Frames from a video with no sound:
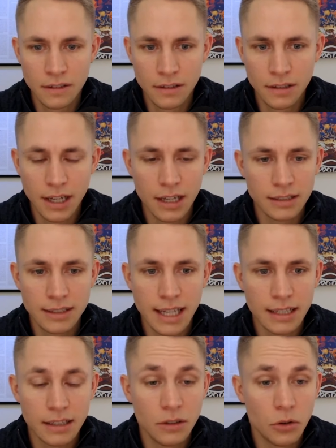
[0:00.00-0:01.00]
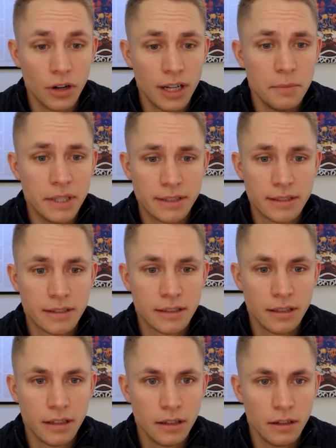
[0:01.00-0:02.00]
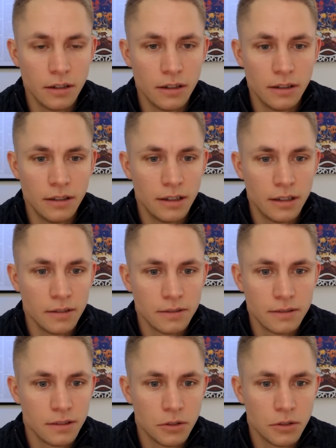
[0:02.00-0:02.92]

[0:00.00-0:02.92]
Yeah, exactly. Or limits, uh, you know,